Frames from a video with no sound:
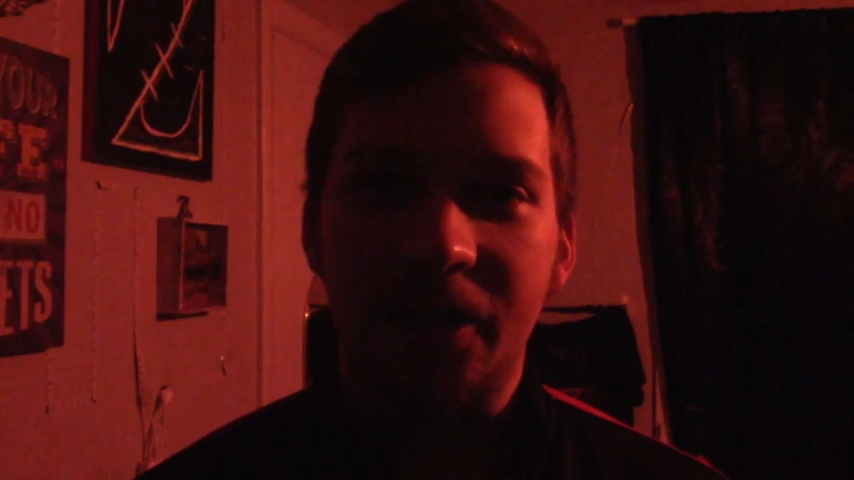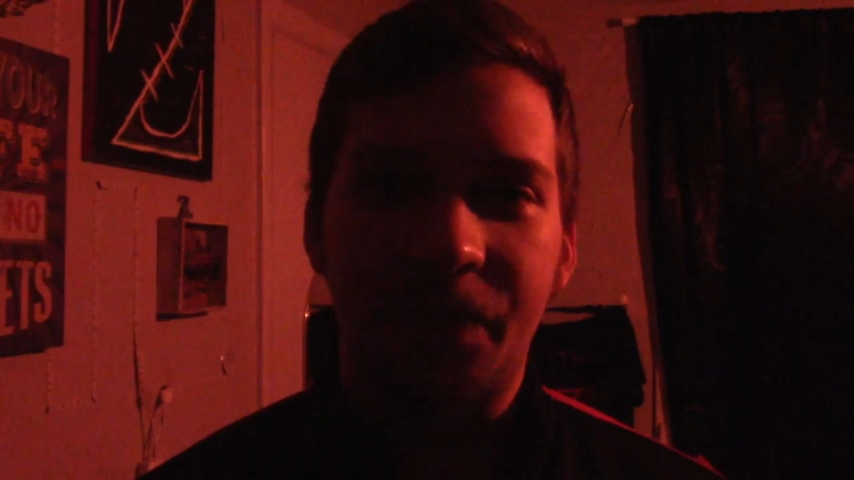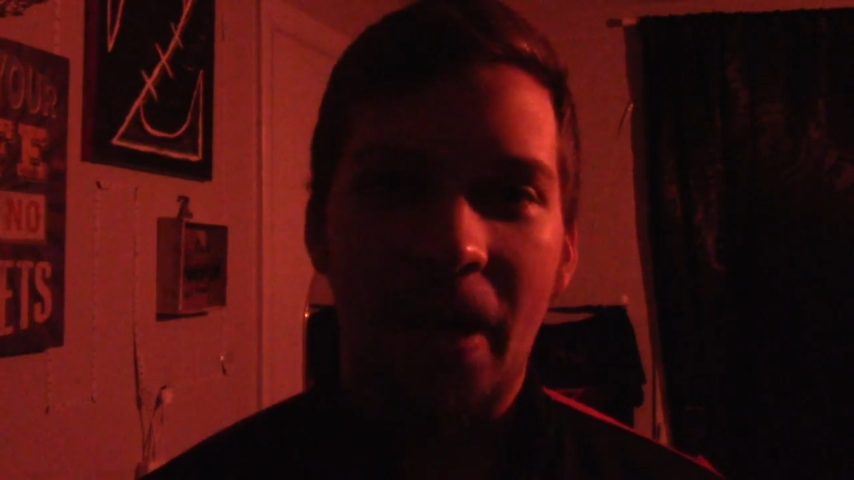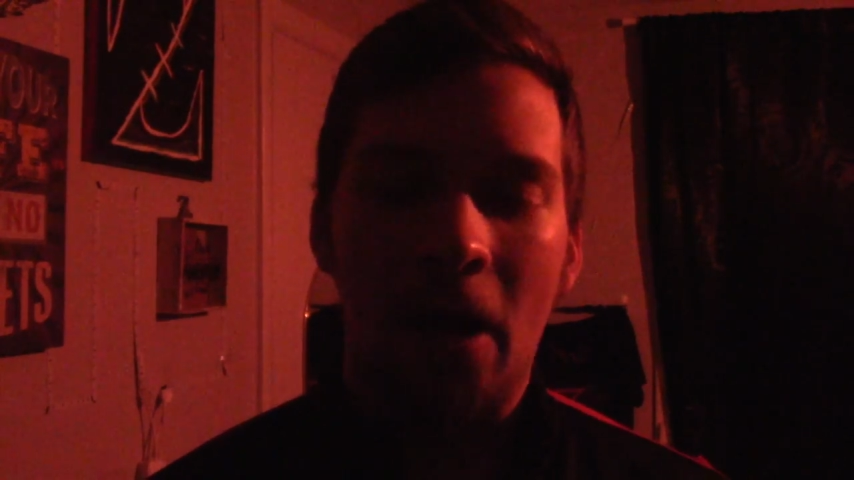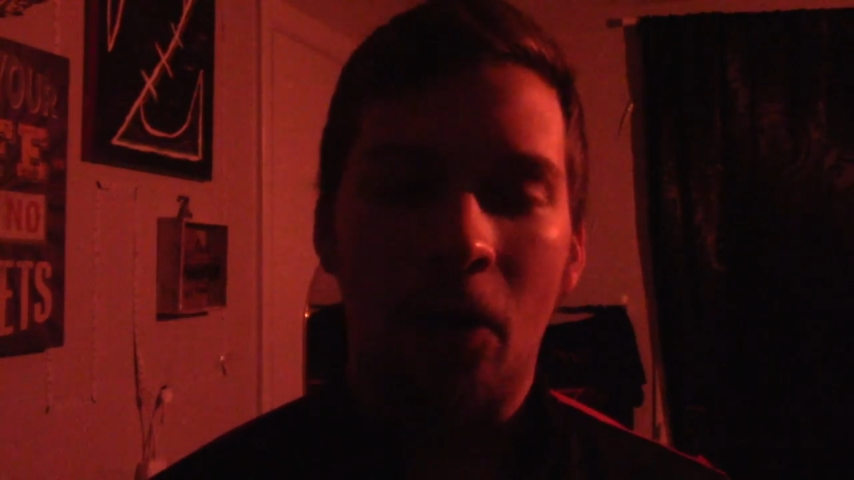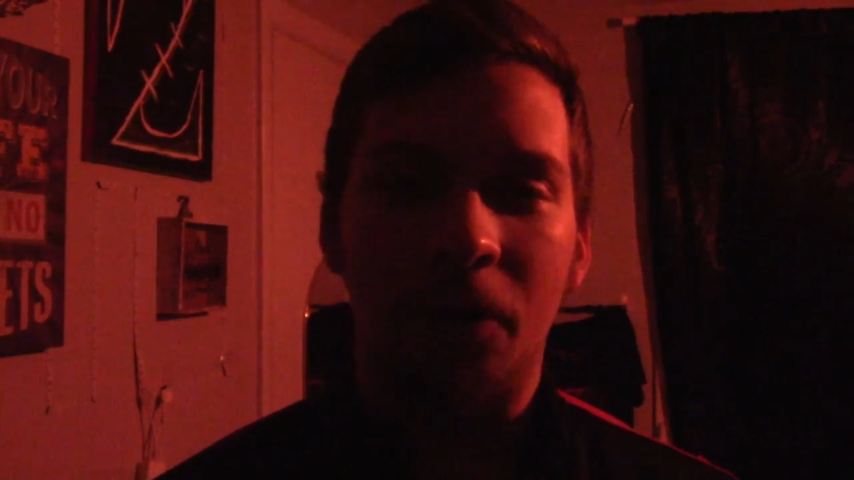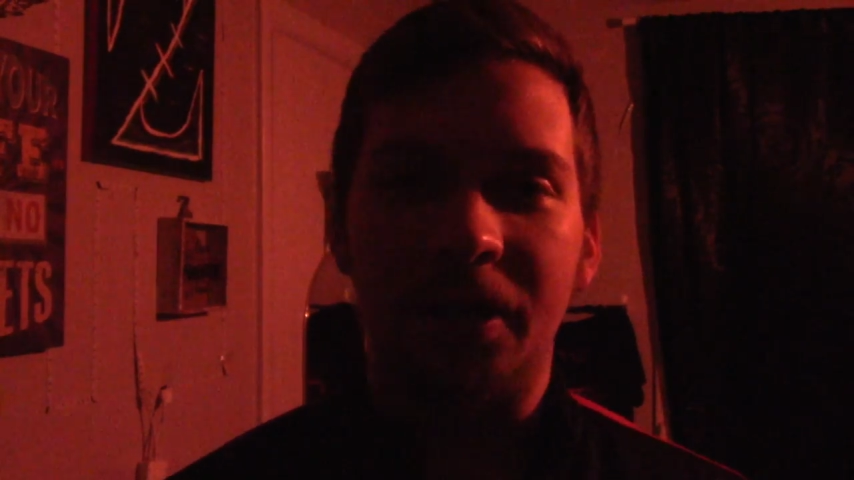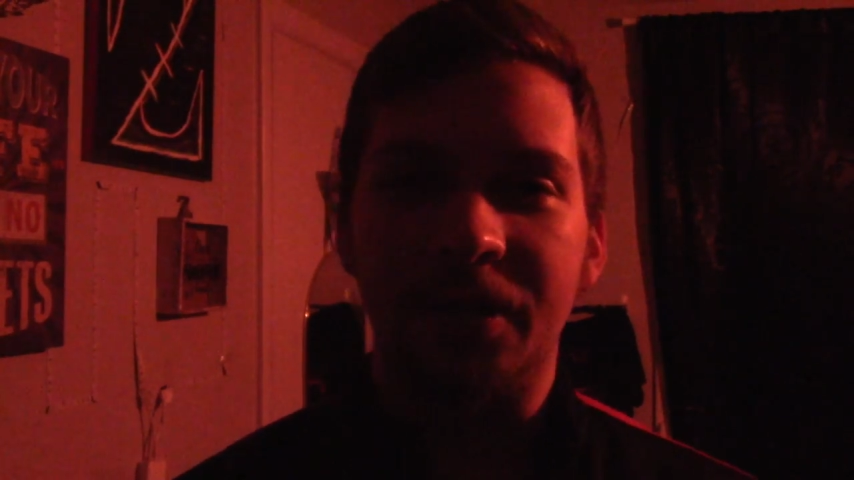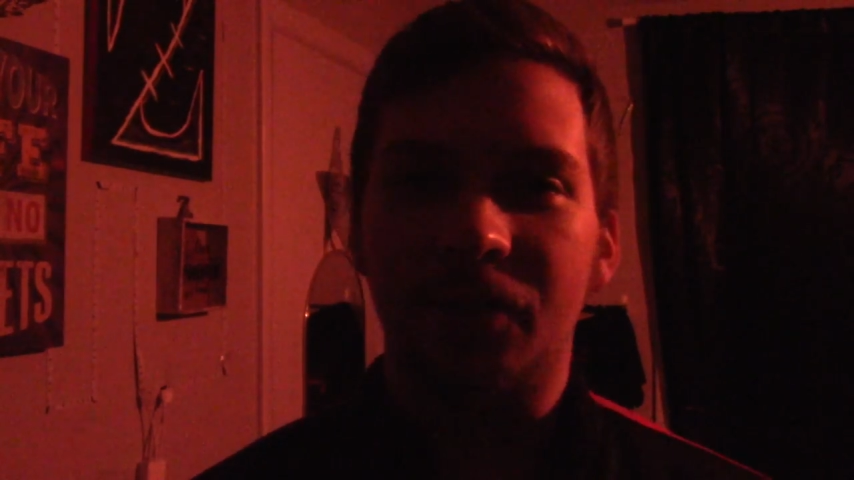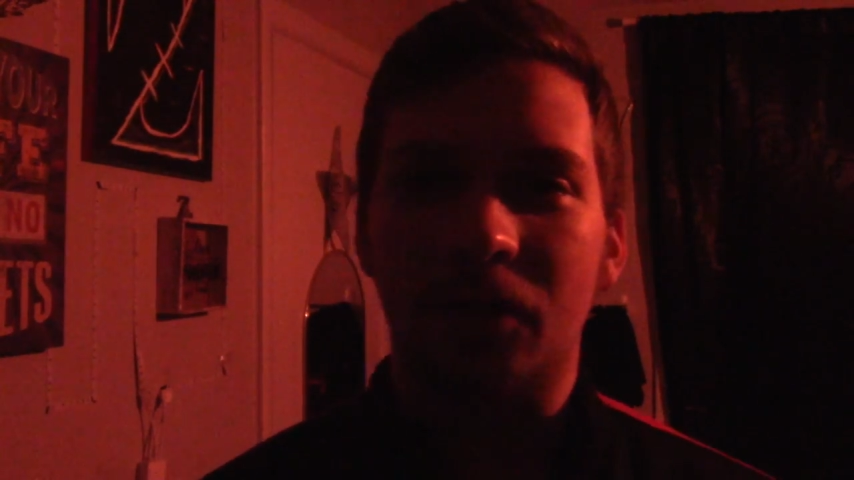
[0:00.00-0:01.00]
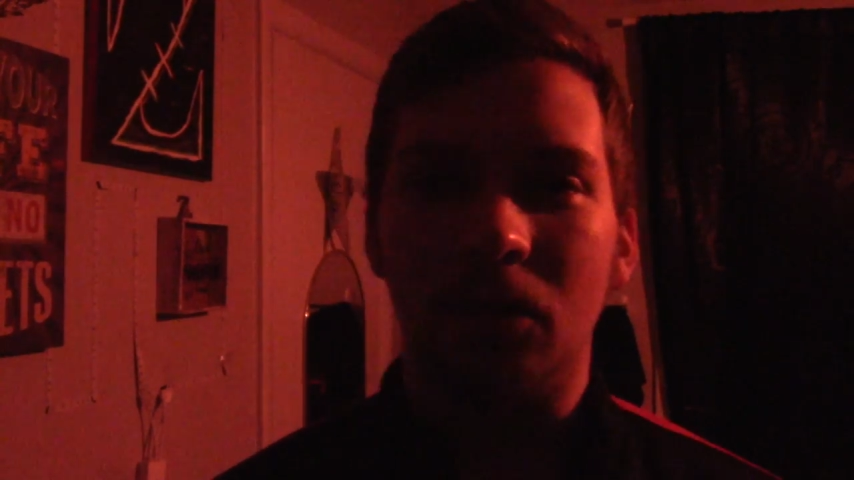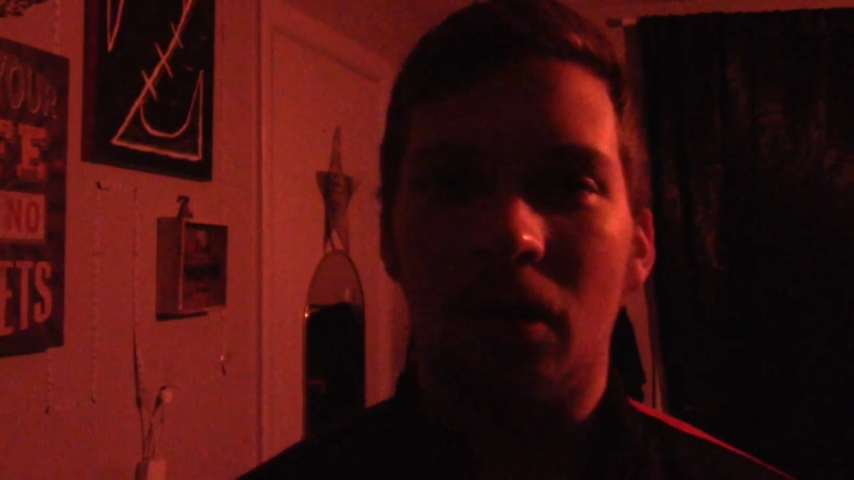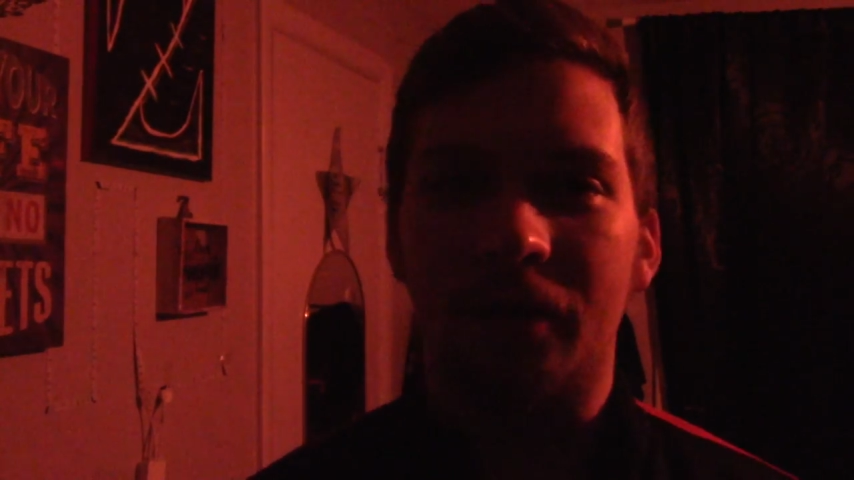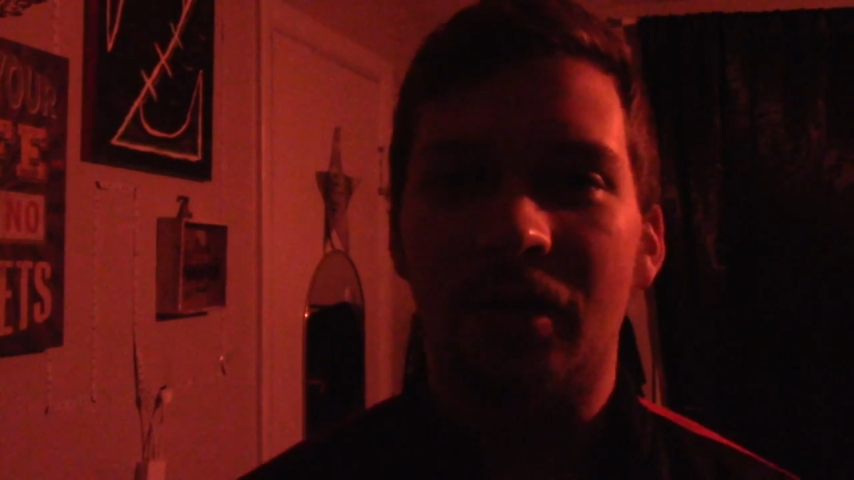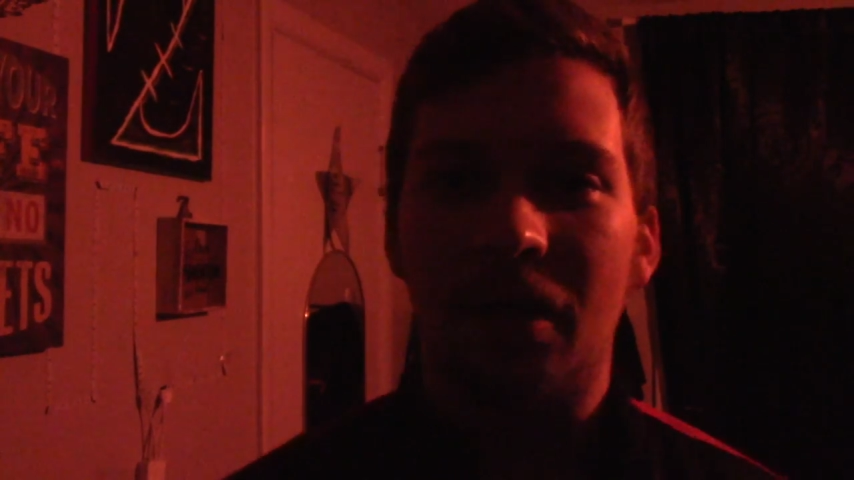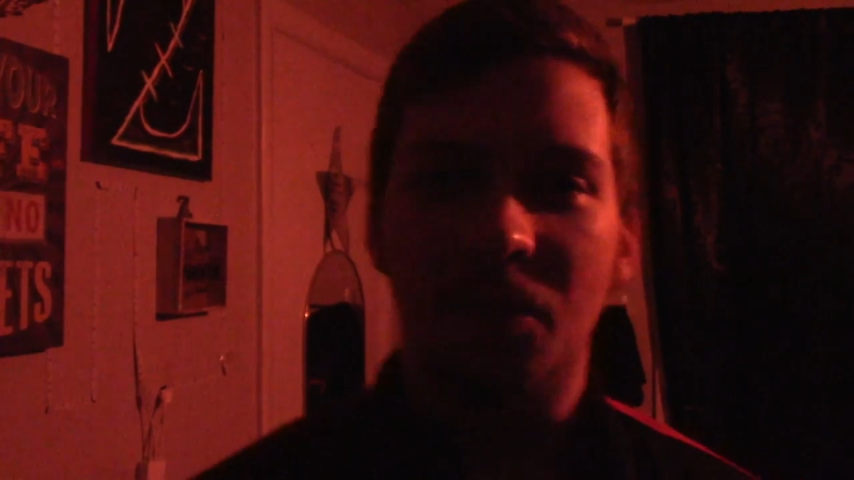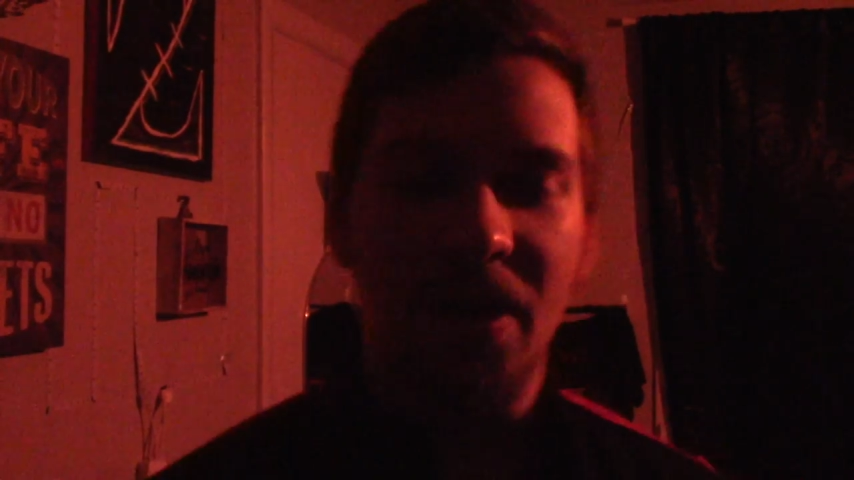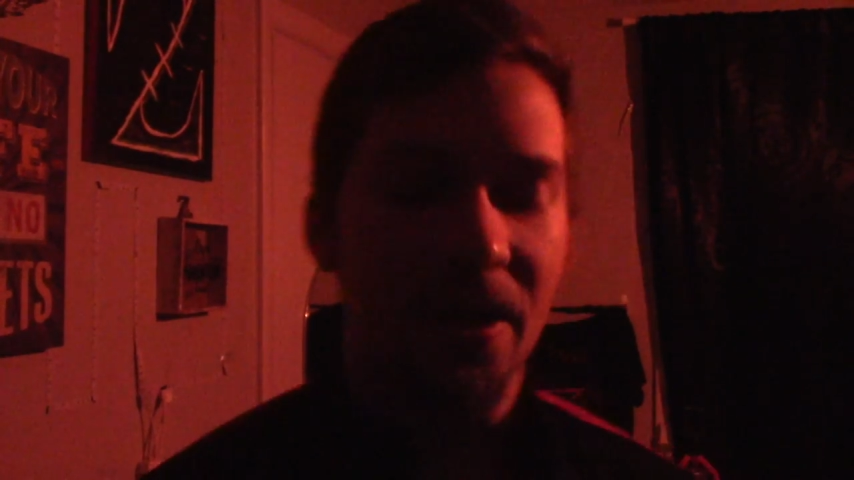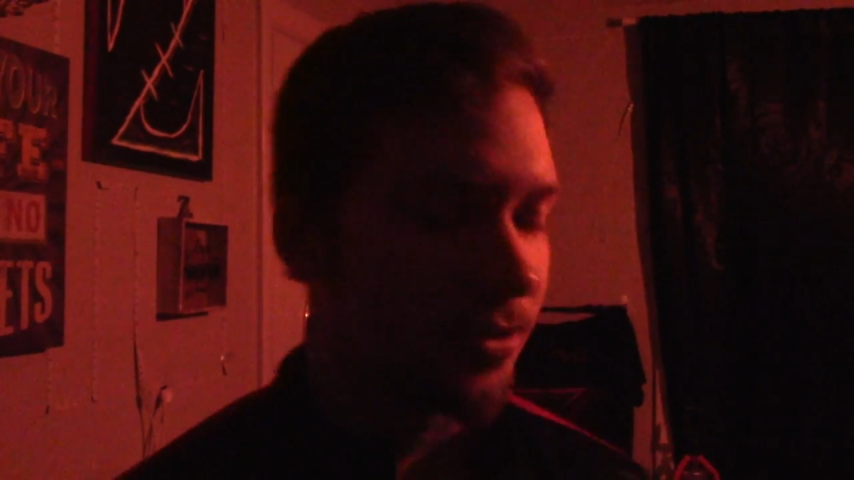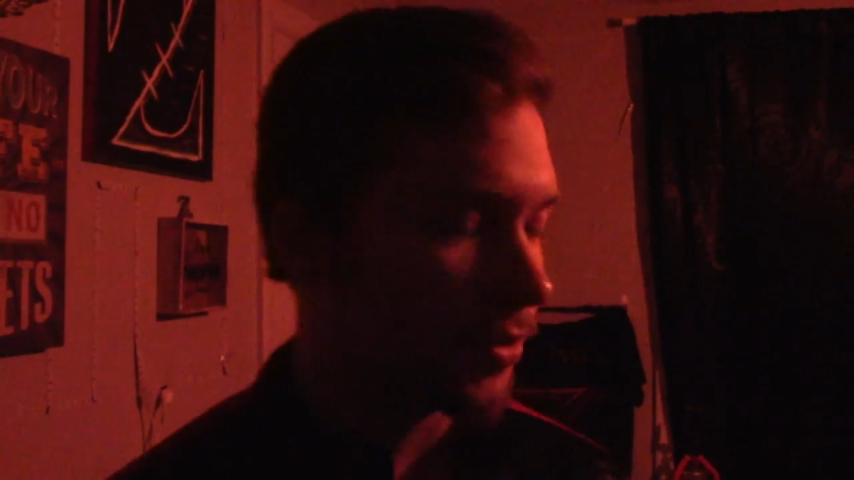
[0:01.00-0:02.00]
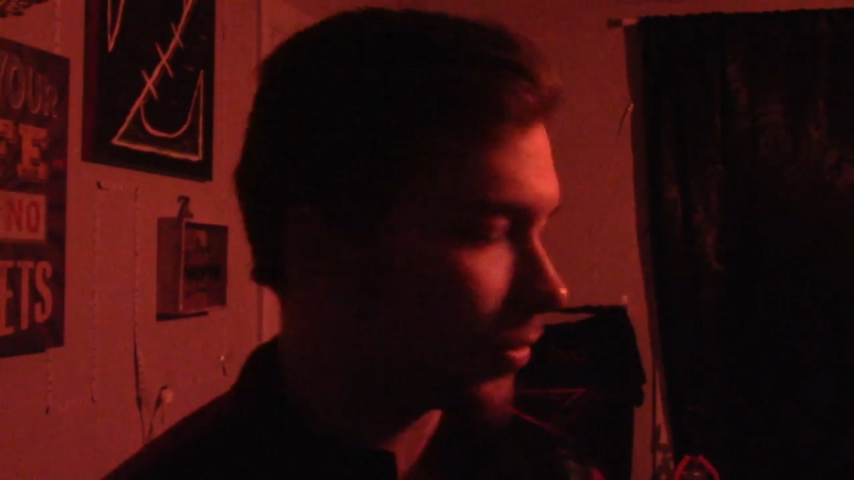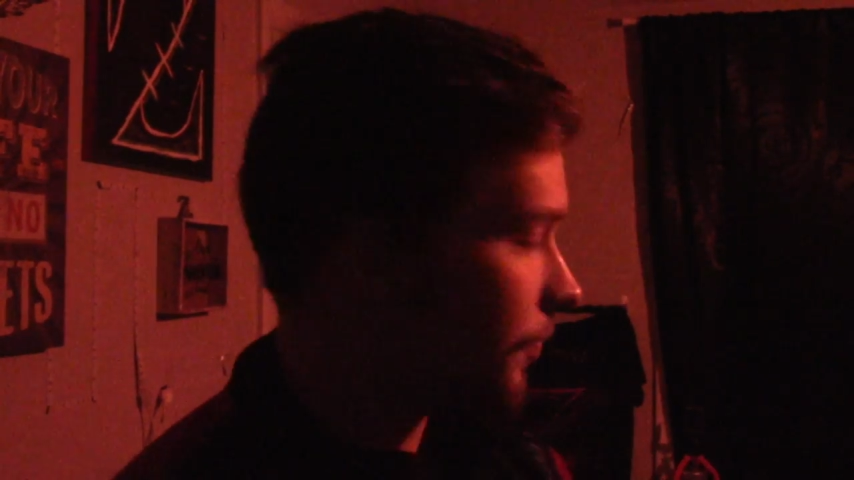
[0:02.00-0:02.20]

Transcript: power and it took a long time to master.